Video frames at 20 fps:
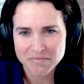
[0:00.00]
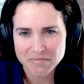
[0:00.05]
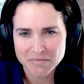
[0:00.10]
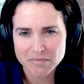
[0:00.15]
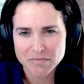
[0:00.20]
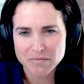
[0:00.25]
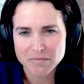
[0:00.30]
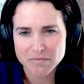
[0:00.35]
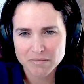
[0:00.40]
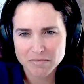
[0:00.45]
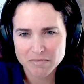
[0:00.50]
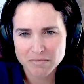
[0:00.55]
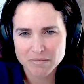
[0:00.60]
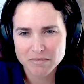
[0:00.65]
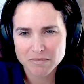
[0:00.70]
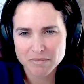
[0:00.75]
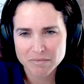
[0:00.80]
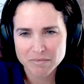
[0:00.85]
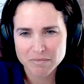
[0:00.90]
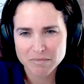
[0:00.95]
It certainly
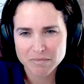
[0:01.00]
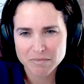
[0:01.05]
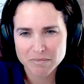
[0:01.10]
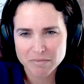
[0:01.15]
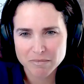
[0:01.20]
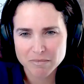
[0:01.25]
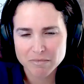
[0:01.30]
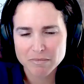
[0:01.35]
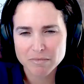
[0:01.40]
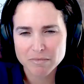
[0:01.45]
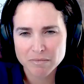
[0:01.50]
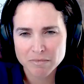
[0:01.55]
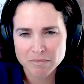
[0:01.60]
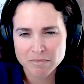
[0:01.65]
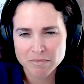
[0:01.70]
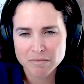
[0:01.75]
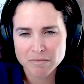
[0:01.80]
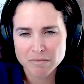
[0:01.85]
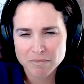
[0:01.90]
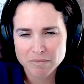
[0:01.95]
helps, but I wouldn't
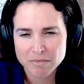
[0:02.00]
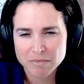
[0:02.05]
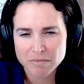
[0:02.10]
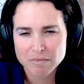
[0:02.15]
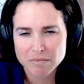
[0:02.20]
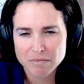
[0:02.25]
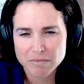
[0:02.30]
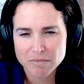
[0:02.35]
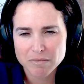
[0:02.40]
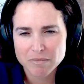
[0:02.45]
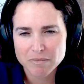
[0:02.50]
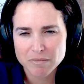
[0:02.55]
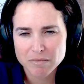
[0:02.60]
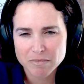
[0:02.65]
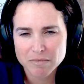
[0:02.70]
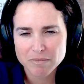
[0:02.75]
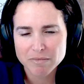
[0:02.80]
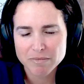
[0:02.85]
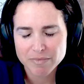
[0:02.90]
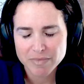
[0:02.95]
say it's the answer.
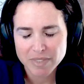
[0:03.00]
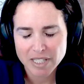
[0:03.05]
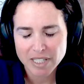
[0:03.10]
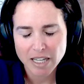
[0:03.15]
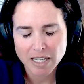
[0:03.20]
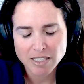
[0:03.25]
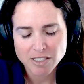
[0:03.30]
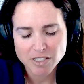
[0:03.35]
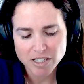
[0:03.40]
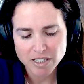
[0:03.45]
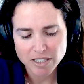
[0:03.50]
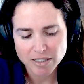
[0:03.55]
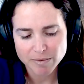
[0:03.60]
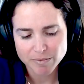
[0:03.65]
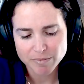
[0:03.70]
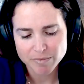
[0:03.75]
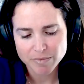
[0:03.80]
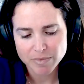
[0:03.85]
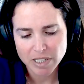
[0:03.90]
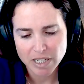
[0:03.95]
Gotcha.
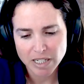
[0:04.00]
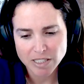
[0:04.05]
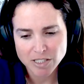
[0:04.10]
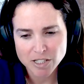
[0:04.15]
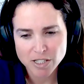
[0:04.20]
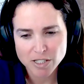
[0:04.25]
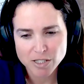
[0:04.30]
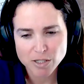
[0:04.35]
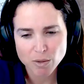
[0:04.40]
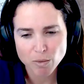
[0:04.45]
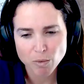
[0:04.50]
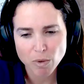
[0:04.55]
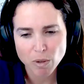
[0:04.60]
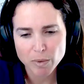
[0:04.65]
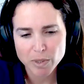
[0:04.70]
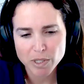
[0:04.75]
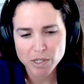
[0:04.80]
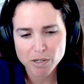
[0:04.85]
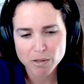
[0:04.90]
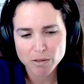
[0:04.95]
Gotcha. So, what
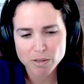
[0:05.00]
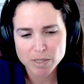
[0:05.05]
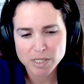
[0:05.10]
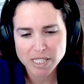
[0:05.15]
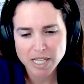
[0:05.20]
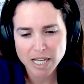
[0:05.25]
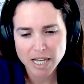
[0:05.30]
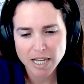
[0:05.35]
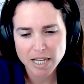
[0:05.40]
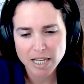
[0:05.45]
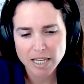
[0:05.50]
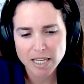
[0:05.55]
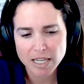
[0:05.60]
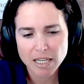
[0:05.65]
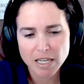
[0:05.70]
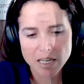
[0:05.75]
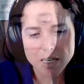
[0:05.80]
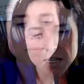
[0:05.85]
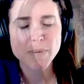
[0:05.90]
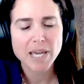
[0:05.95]
would you say
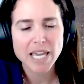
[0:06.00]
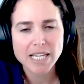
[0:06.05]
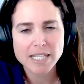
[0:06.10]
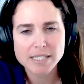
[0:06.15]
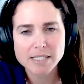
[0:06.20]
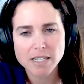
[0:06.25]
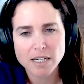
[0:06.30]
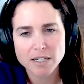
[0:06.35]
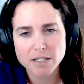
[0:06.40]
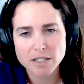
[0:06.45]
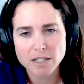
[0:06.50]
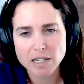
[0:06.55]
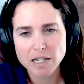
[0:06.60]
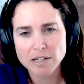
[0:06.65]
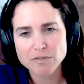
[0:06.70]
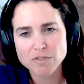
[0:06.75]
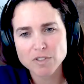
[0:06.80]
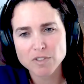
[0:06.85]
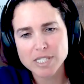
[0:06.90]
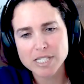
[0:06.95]
based on our
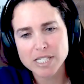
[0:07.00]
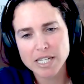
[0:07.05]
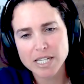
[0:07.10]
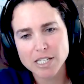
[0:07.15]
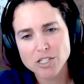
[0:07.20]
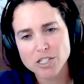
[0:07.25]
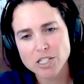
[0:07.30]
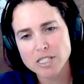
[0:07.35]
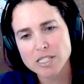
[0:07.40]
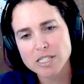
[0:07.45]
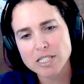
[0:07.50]
conversations